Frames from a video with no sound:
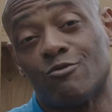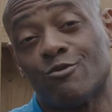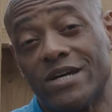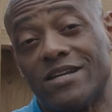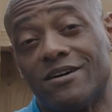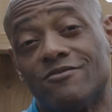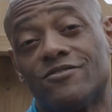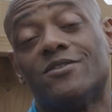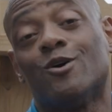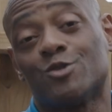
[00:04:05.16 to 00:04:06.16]
rid of
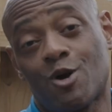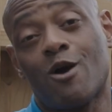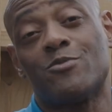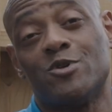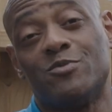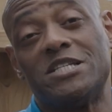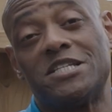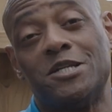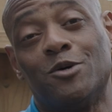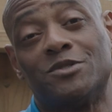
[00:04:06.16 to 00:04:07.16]
those carpenter bees
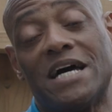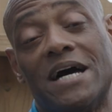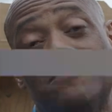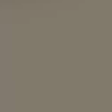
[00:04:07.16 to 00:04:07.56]
in no time.